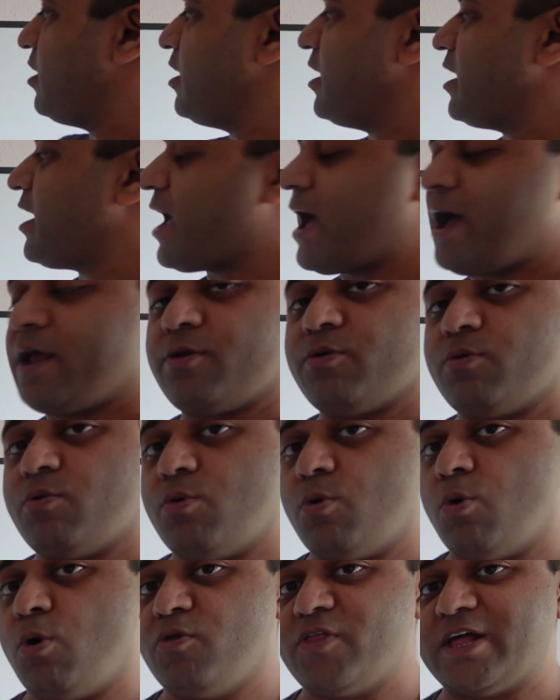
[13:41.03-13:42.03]
And
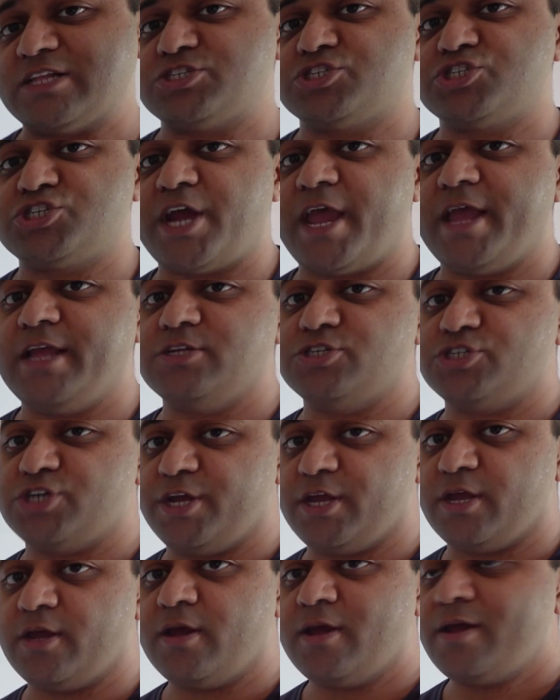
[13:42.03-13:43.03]
all that's changing
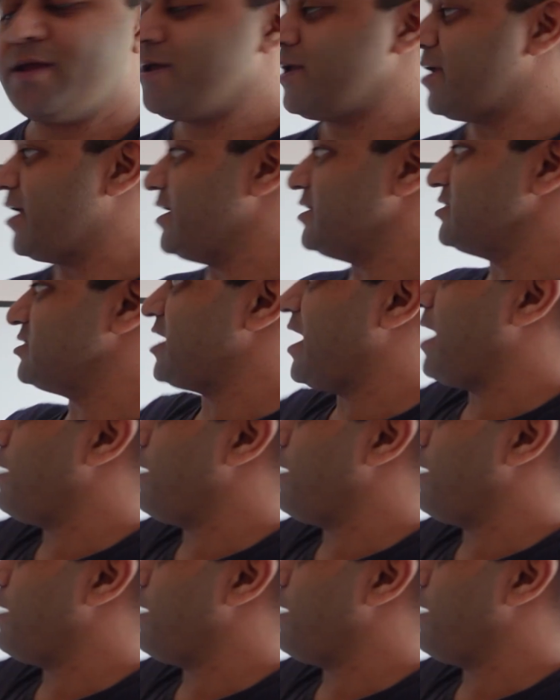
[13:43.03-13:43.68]
is that we